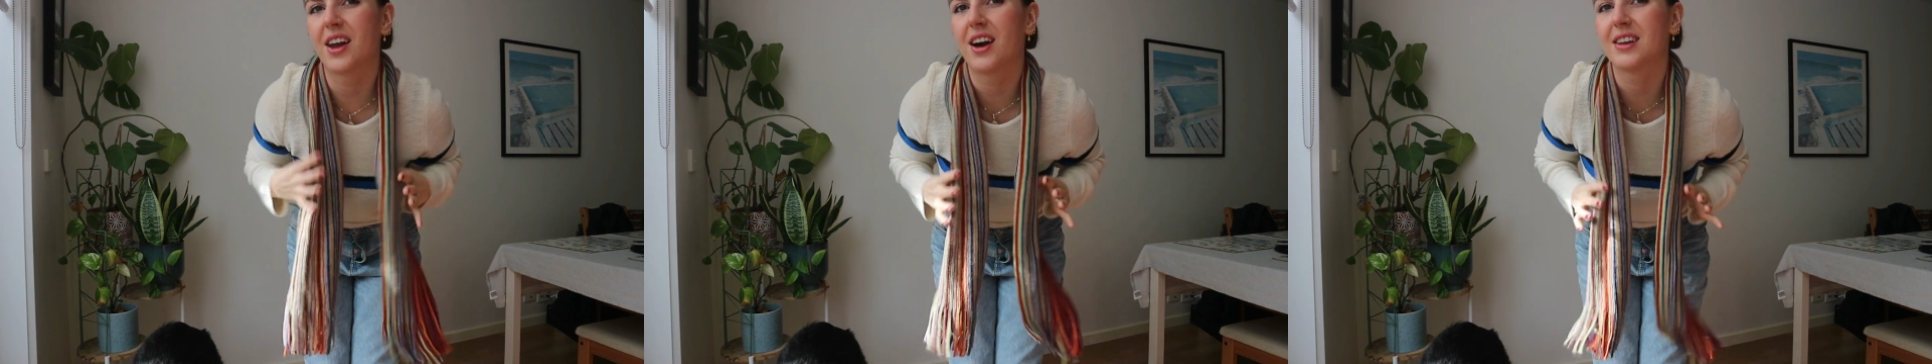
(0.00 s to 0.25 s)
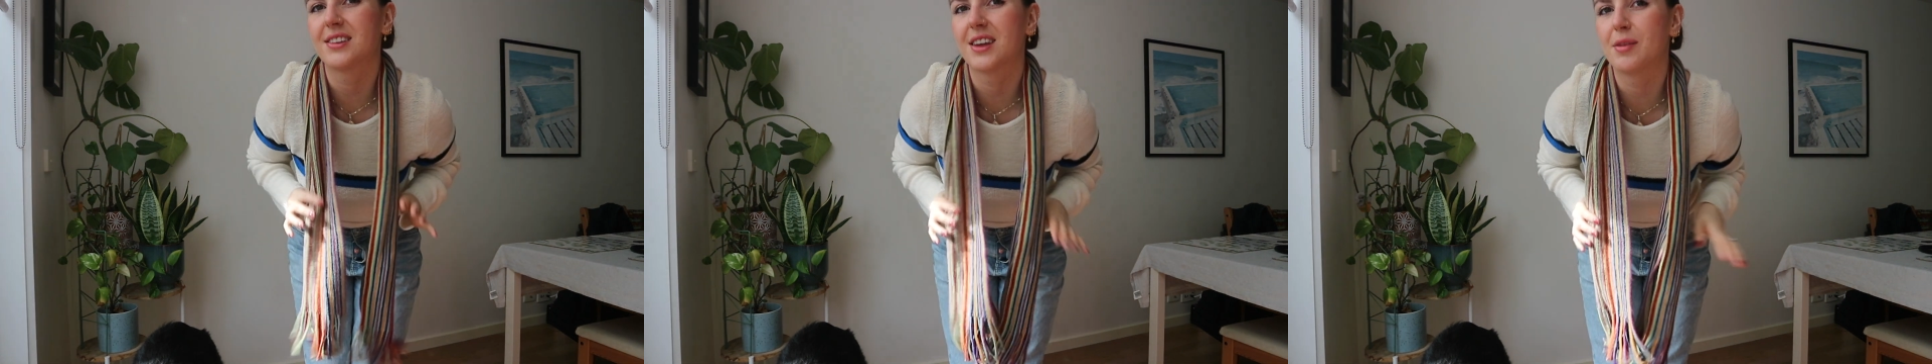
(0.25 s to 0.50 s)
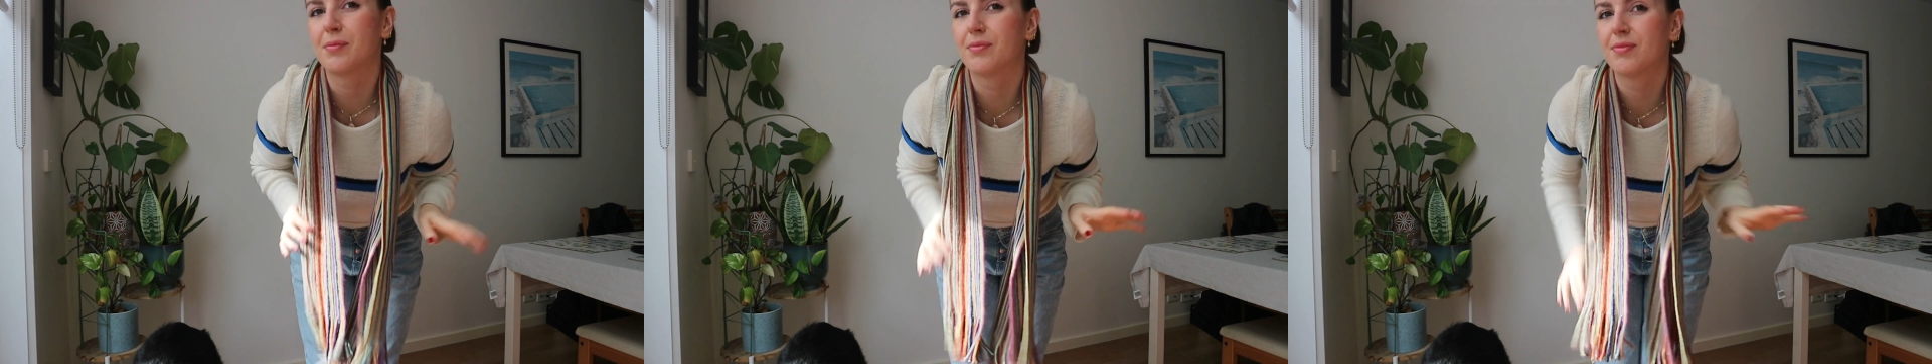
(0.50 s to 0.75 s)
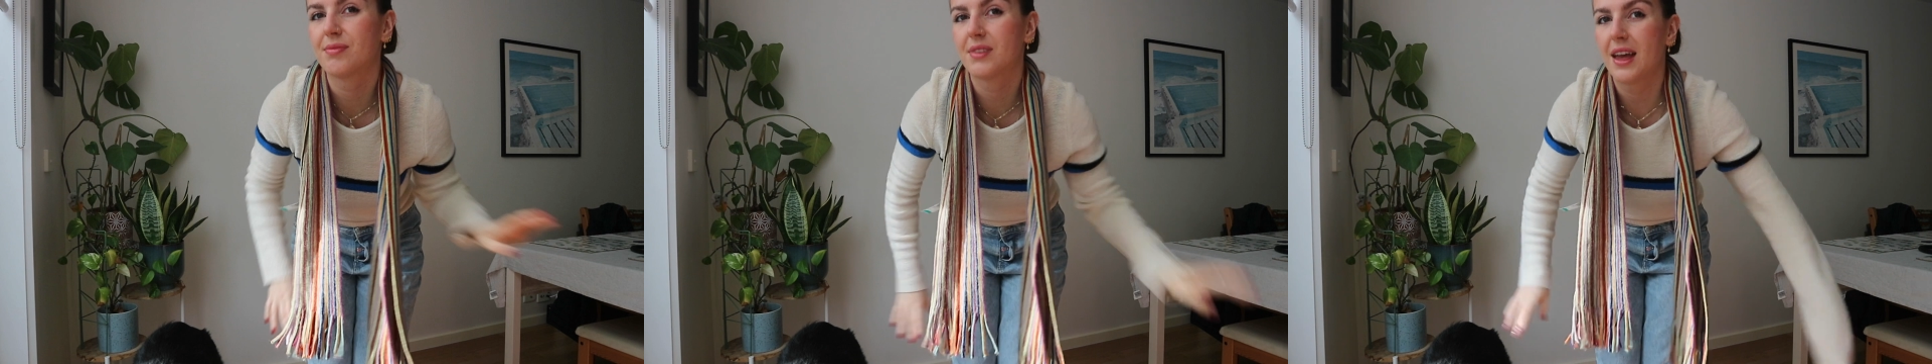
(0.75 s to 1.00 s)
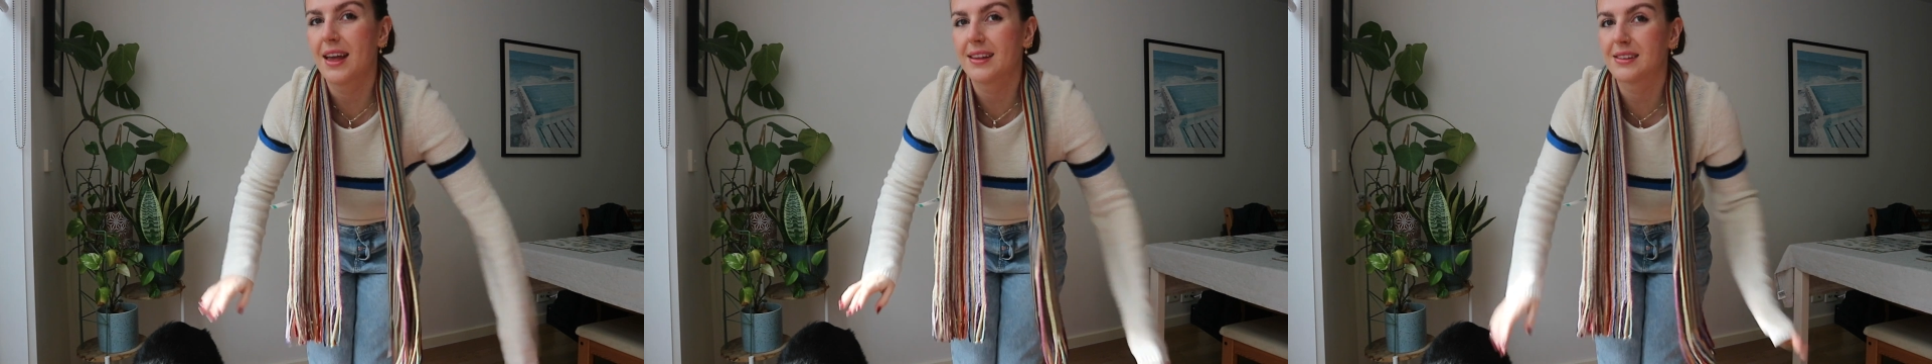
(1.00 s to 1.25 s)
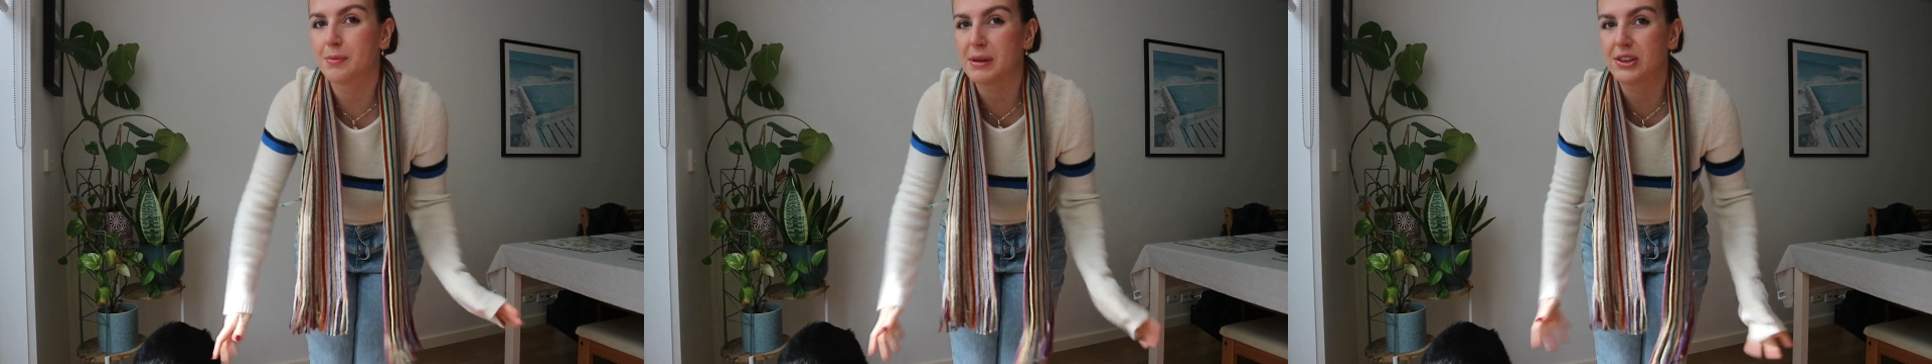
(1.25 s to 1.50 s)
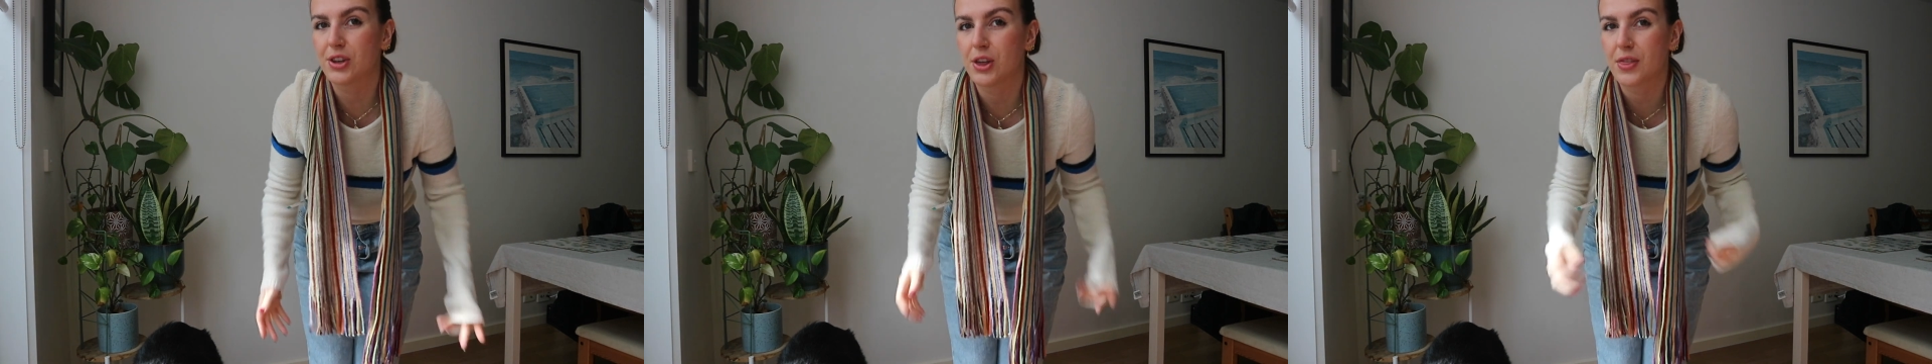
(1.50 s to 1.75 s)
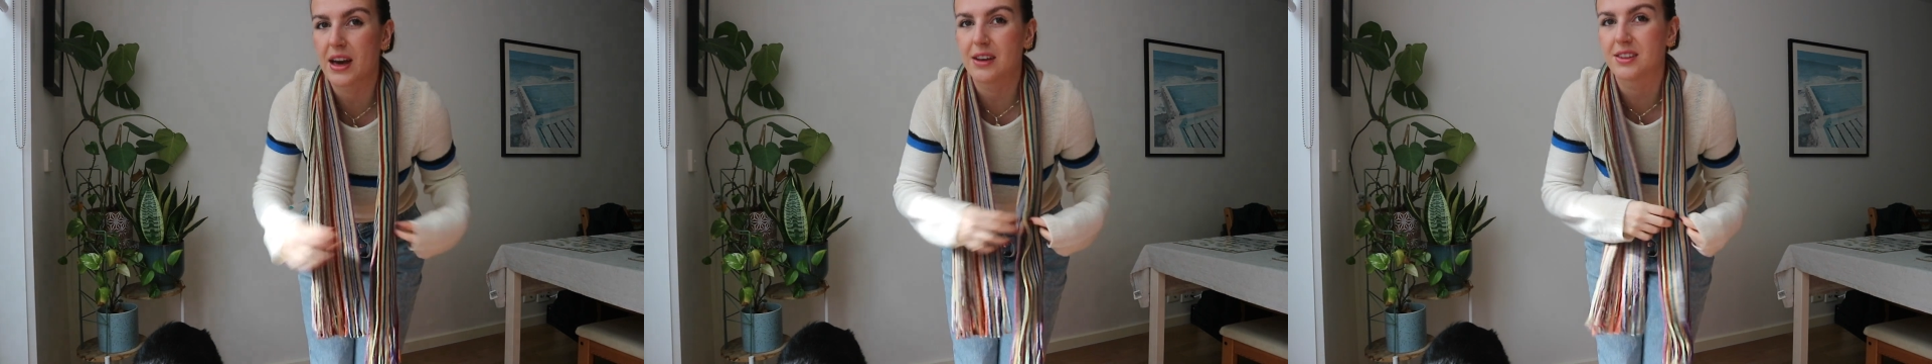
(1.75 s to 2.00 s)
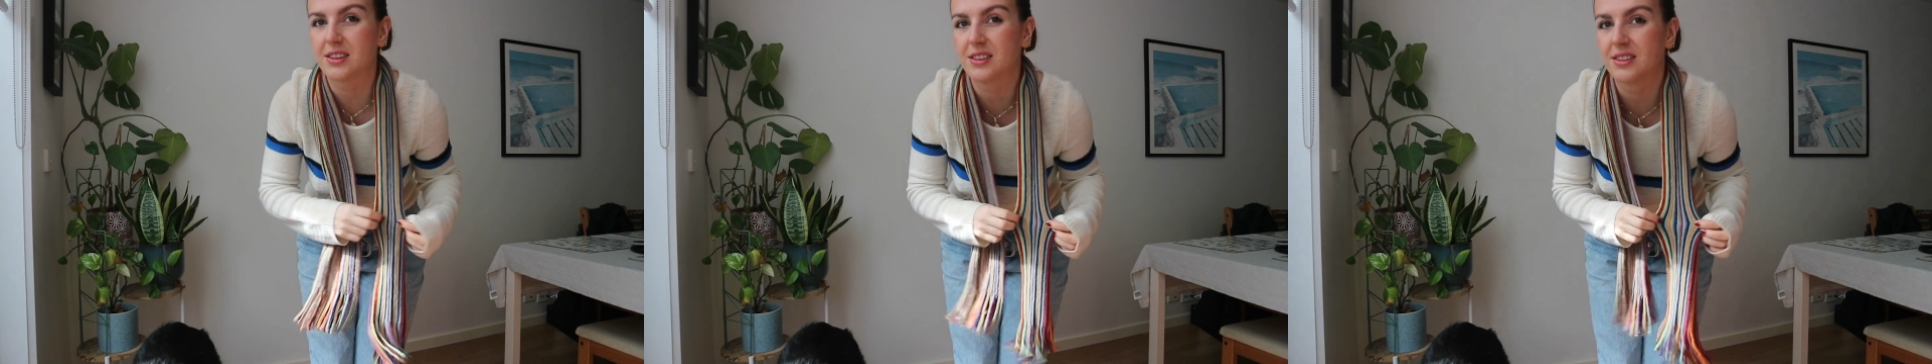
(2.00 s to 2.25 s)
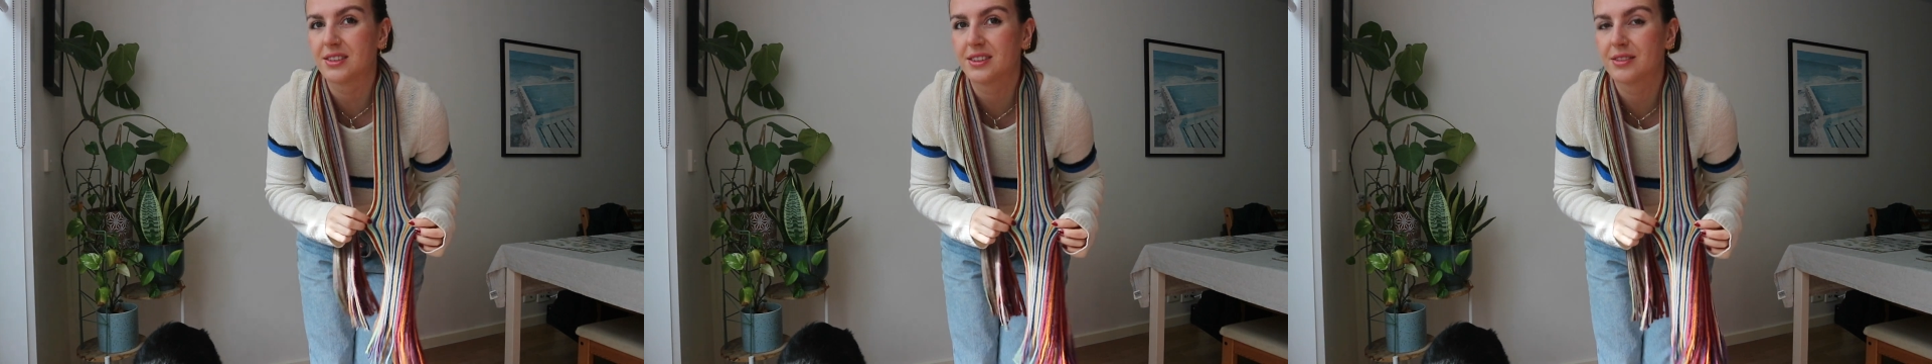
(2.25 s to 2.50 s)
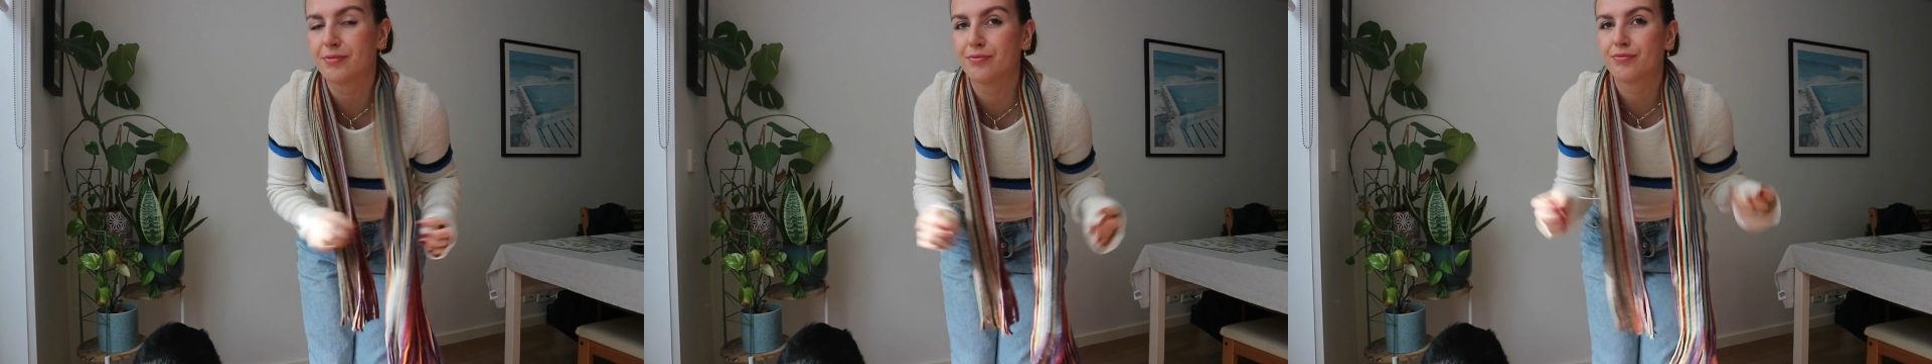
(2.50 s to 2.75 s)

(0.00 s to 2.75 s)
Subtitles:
item. It's a bit 2000s.